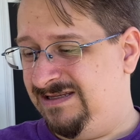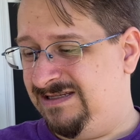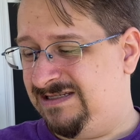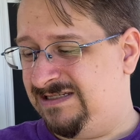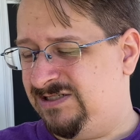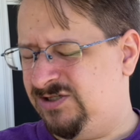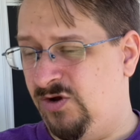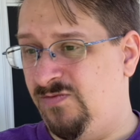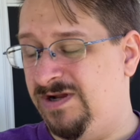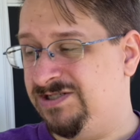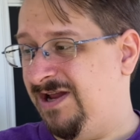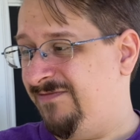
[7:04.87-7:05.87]
so
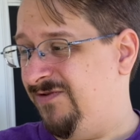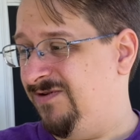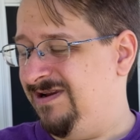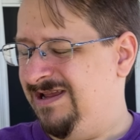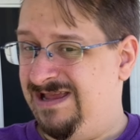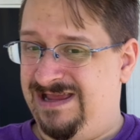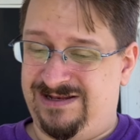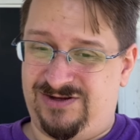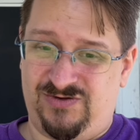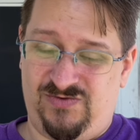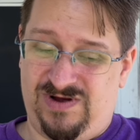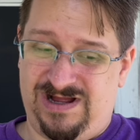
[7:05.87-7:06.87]
much effort
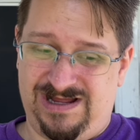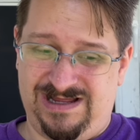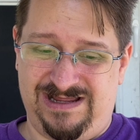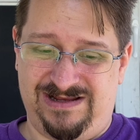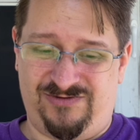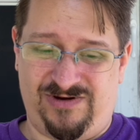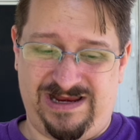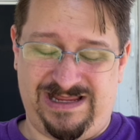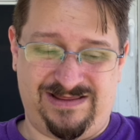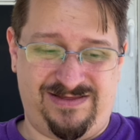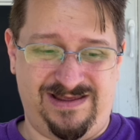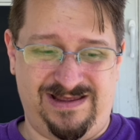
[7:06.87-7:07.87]
to uh, try to
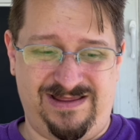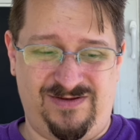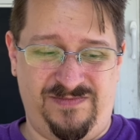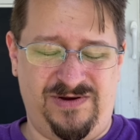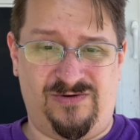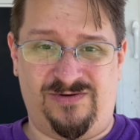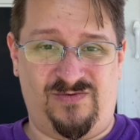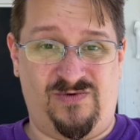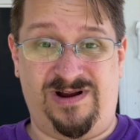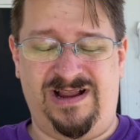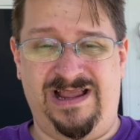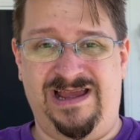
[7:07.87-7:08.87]
get the, the mirror to
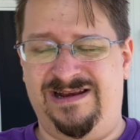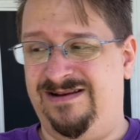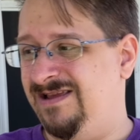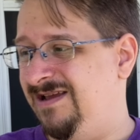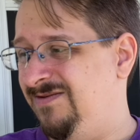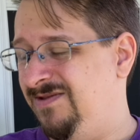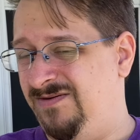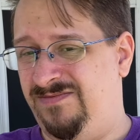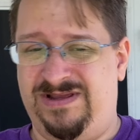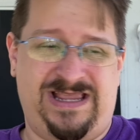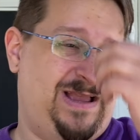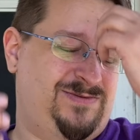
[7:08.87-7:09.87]
work again, the, the,
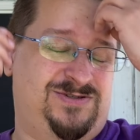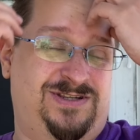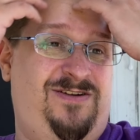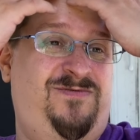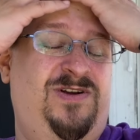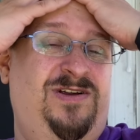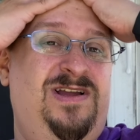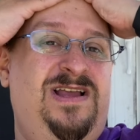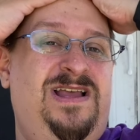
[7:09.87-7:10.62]
the capture software.